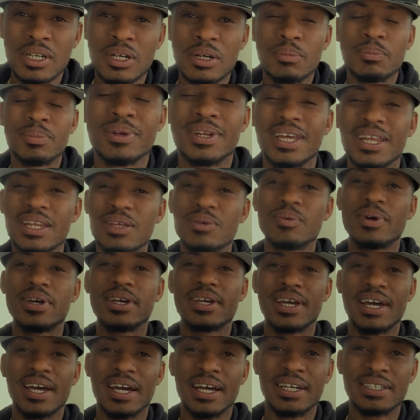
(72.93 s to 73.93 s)
But anyway,
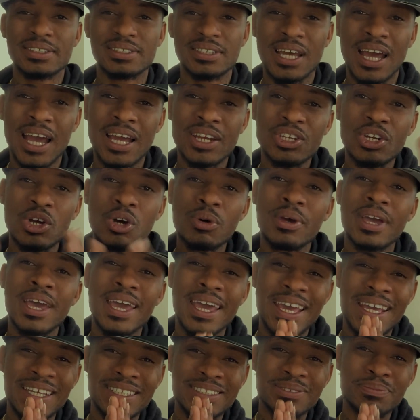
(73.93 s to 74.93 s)
guys, I know it
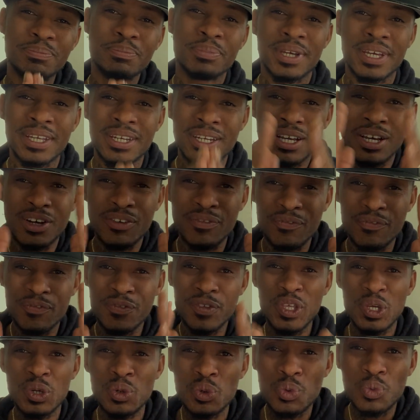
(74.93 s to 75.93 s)
has been a
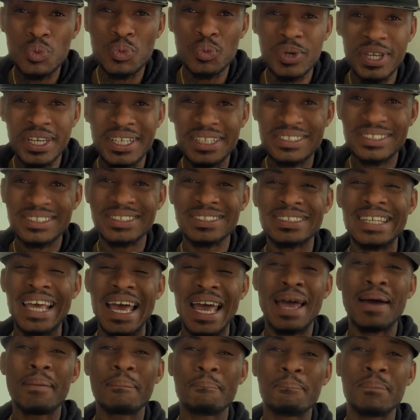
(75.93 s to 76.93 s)
few weeks since
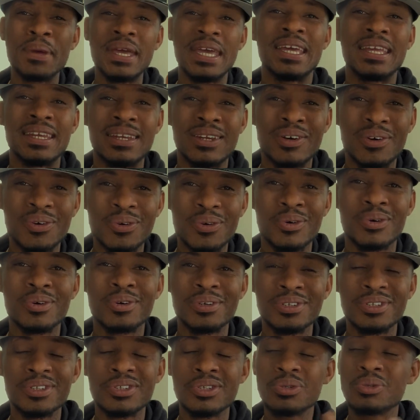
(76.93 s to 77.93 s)
I've been
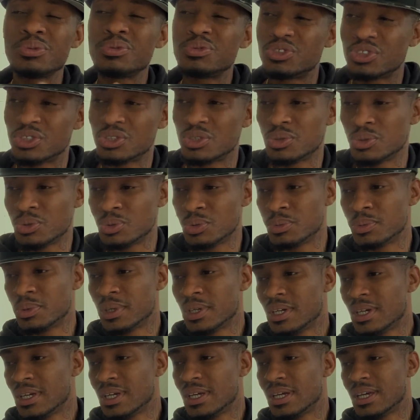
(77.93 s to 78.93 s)
on YouTube.
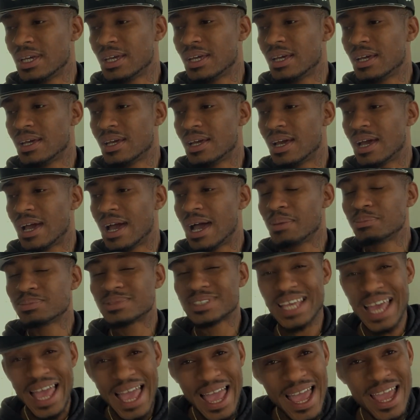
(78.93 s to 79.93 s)
I'm
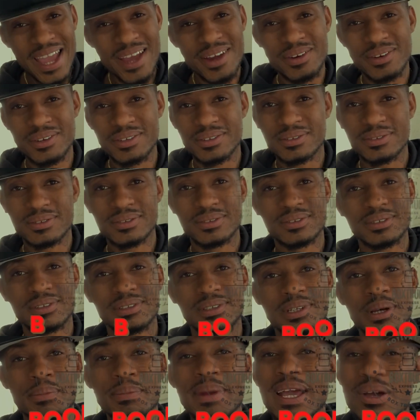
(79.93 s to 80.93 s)
tired.
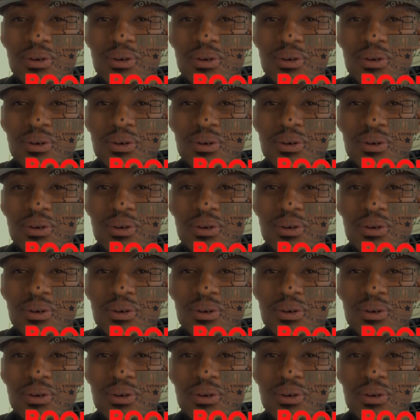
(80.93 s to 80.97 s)
I'm not